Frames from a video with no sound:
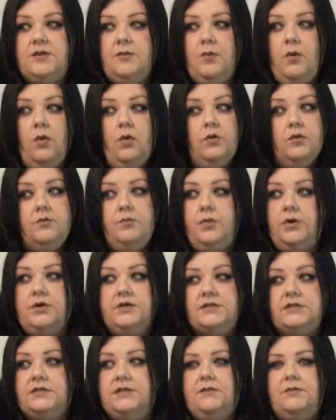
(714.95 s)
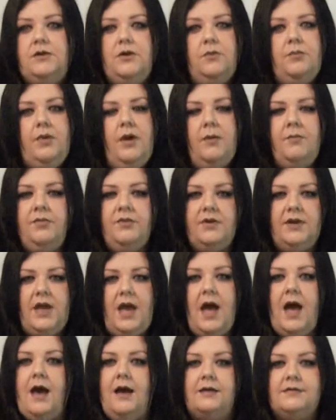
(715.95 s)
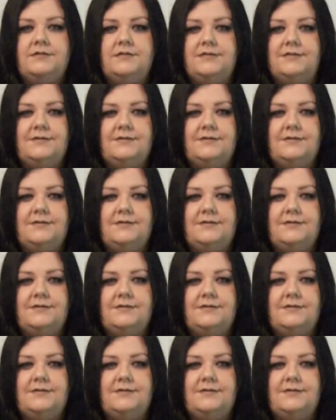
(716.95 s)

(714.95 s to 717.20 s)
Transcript: some old person, pump their gas.